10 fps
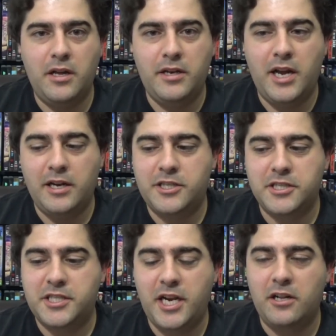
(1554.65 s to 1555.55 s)
not
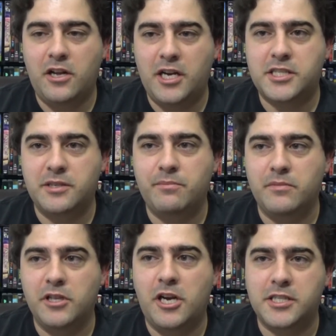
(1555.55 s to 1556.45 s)
just Channel Awesome
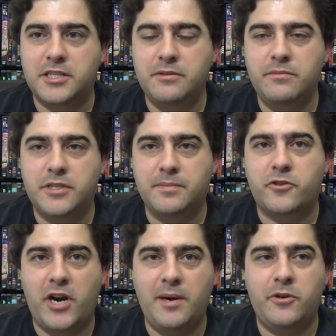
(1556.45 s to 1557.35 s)
lost
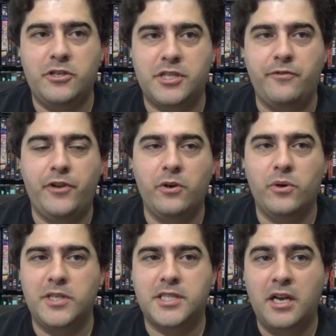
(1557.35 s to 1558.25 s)
subscribers and
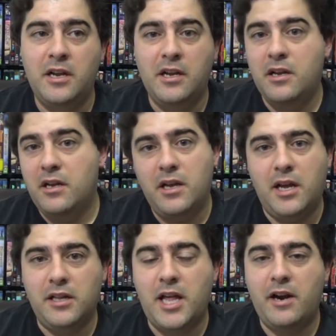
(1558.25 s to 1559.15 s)
viewers,
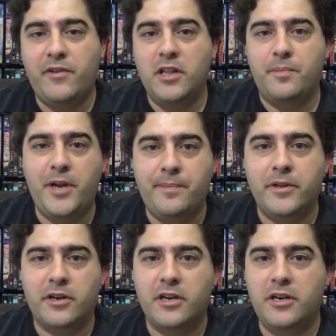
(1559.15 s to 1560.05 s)
a lot of other people
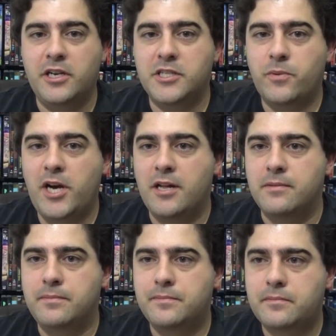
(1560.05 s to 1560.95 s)
are gonna as well,
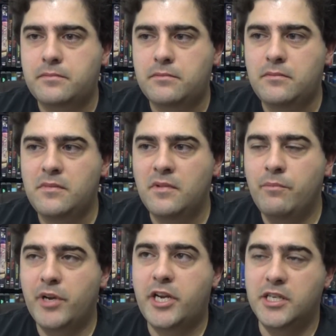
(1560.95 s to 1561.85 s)

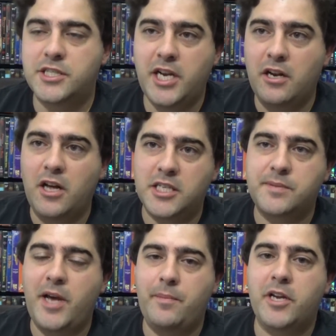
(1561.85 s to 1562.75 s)
because Channel
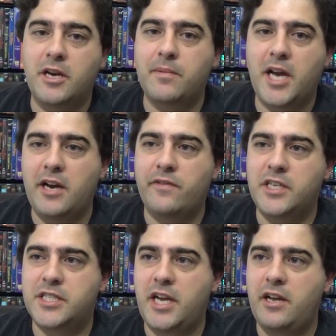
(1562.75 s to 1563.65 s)
Awesome had become kind of the
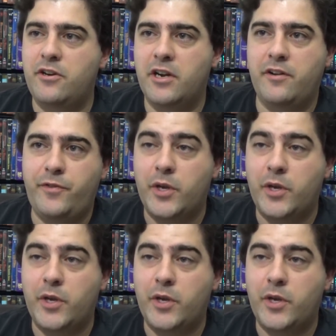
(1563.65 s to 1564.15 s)
standard. And if